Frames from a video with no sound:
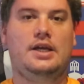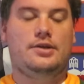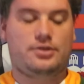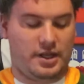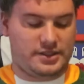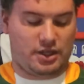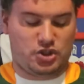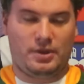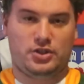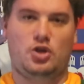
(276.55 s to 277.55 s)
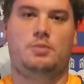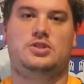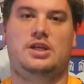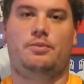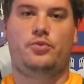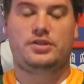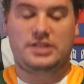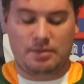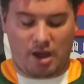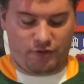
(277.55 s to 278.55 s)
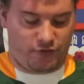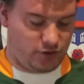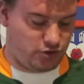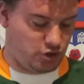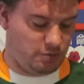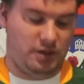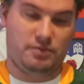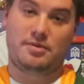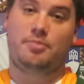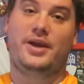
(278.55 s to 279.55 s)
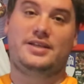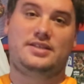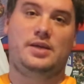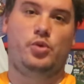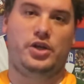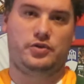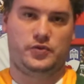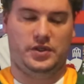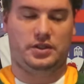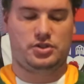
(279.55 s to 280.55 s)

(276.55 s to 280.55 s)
So let's get to my top team, the team I feel should be the best team we could field.